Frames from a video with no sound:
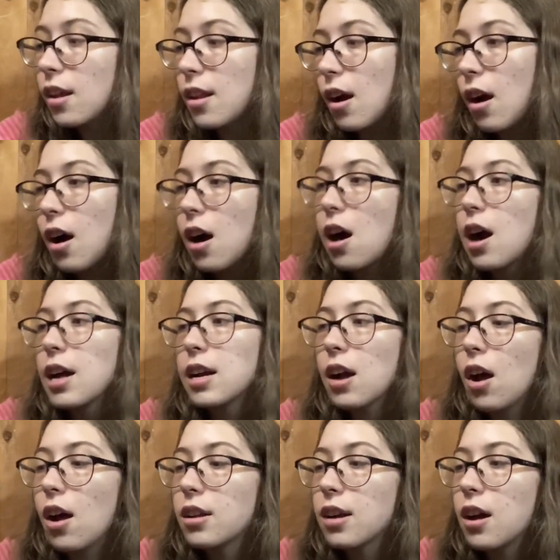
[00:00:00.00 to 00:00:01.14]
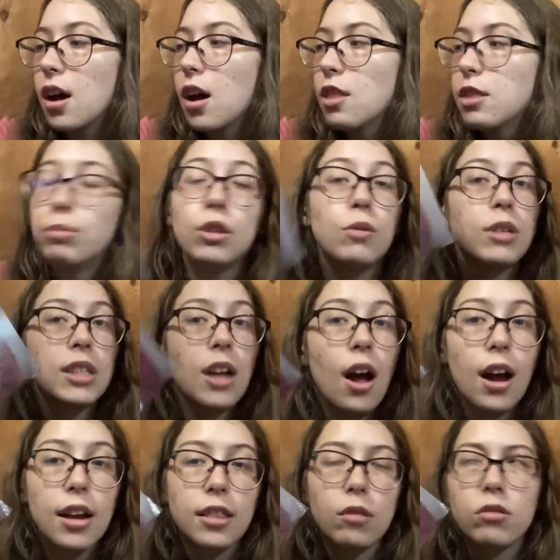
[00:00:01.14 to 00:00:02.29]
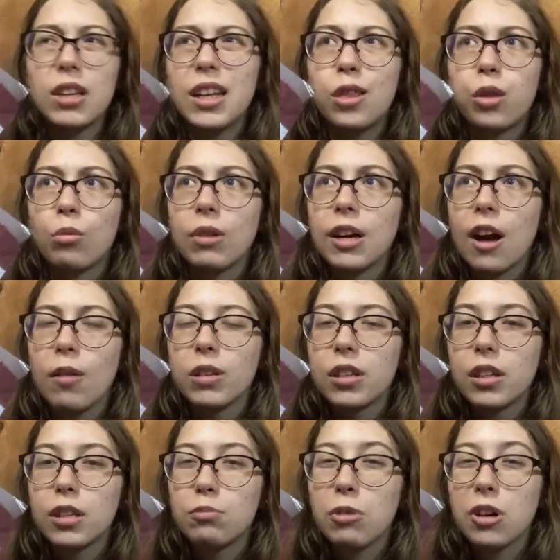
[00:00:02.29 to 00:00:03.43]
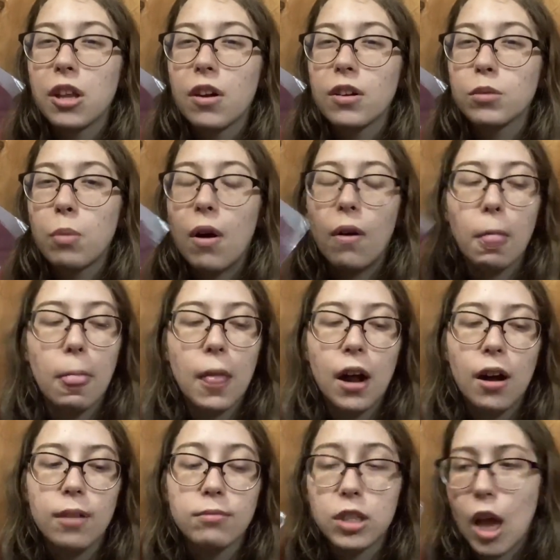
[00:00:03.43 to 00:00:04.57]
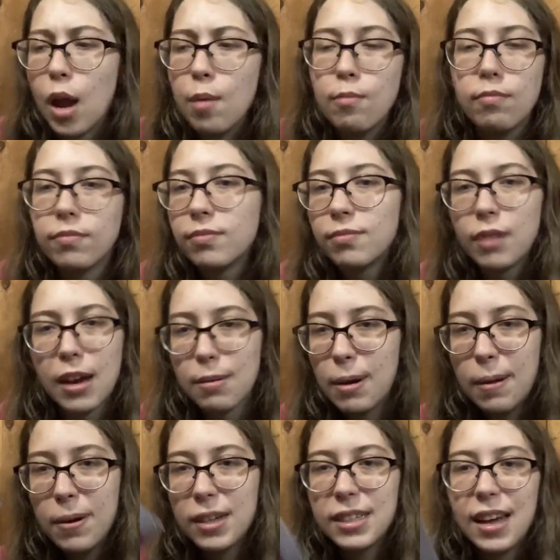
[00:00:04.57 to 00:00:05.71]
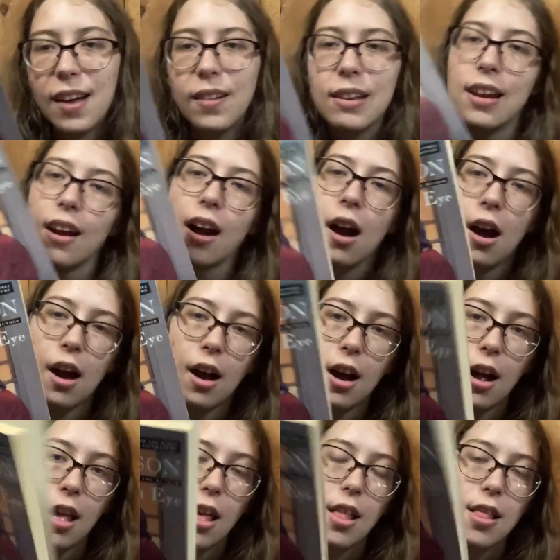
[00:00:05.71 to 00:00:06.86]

I got The Bluest Eye. There were like 3 copies of this book there as well. Same library book sale. I've